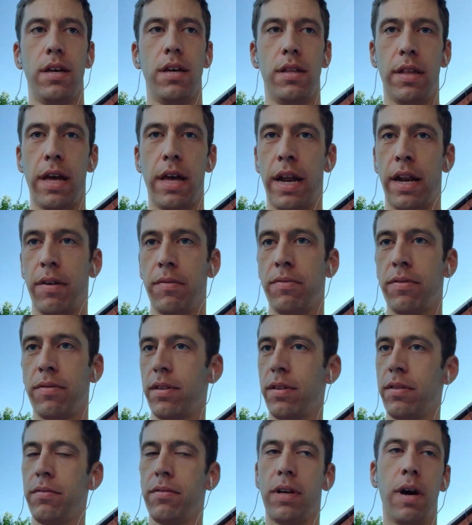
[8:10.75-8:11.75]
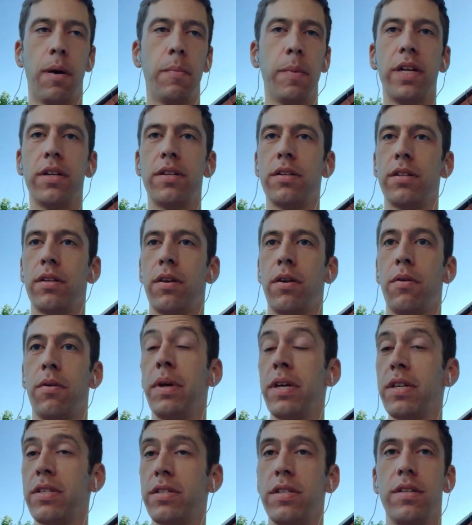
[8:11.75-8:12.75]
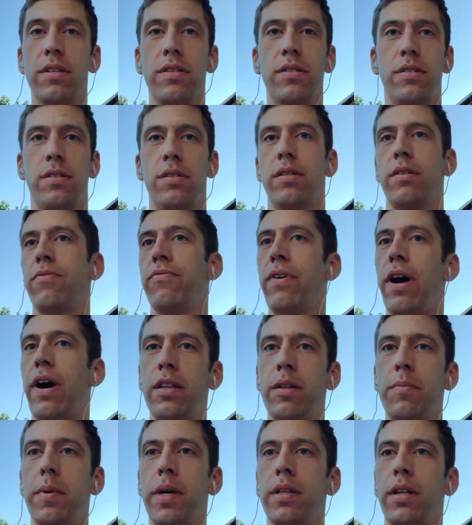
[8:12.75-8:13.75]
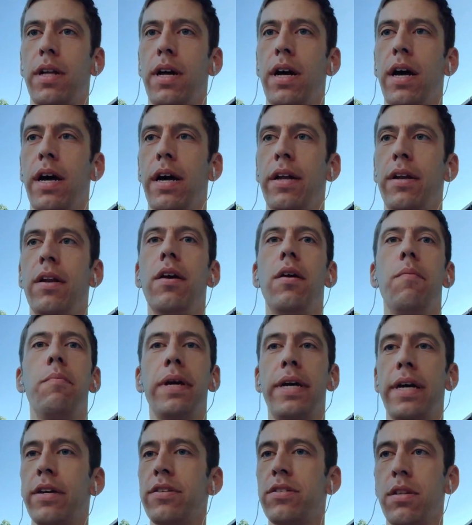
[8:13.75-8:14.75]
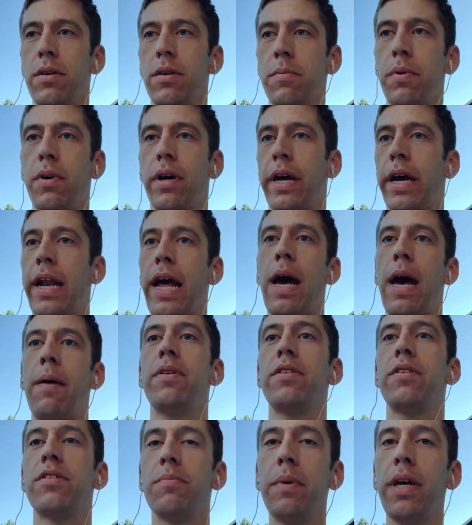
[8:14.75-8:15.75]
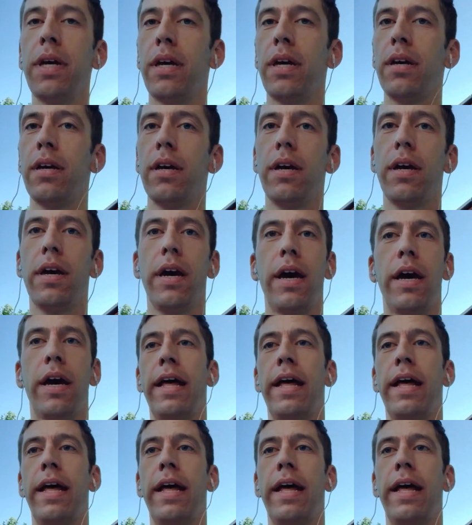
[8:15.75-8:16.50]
that have come into their business, found them online because of their book. It happened to me, and